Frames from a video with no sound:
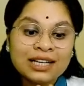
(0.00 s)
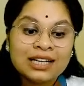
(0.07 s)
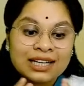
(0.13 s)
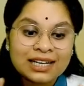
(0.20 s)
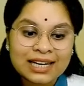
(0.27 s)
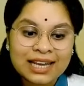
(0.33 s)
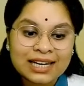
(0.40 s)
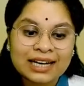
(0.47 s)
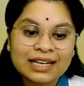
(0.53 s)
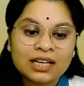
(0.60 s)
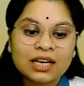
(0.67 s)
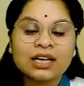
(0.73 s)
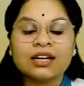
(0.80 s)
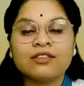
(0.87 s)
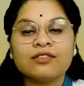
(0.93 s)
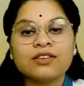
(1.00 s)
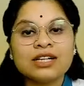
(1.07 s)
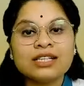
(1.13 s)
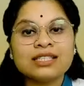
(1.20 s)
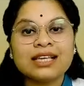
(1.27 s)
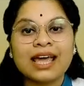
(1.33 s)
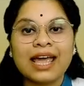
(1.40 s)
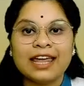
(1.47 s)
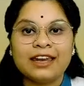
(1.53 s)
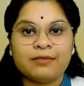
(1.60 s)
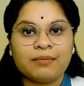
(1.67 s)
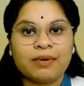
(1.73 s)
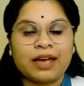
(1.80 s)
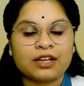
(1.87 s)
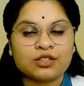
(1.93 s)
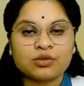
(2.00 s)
laid, rivers and banks.